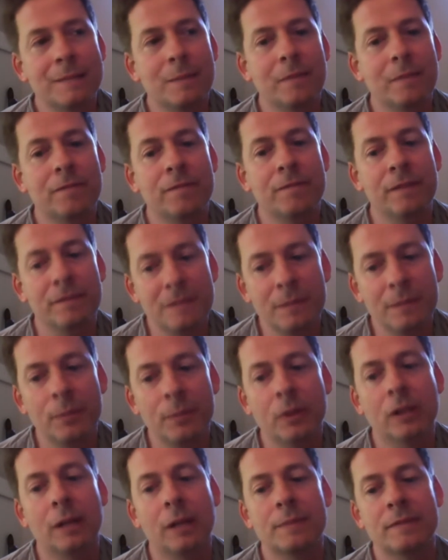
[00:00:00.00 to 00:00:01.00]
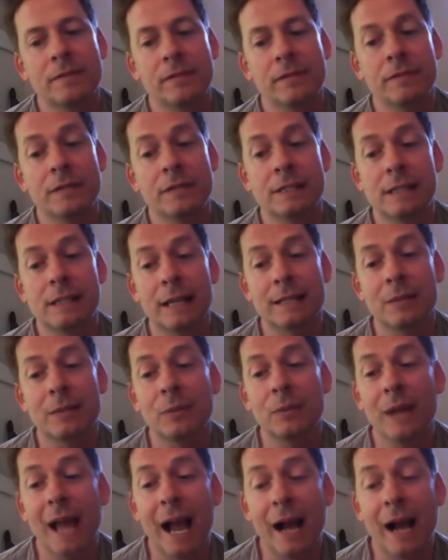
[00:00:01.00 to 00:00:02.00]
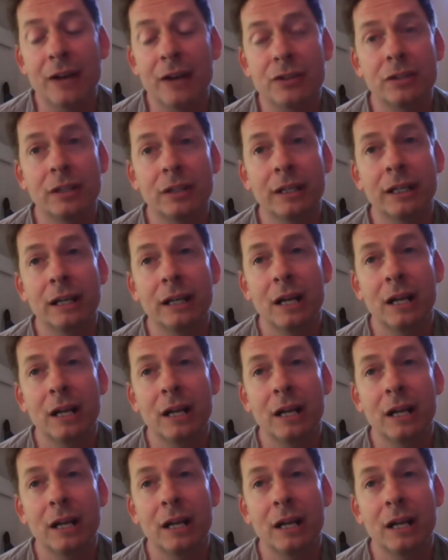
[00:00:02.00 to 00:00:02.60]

but 50 book clubs in 50 states. And we actually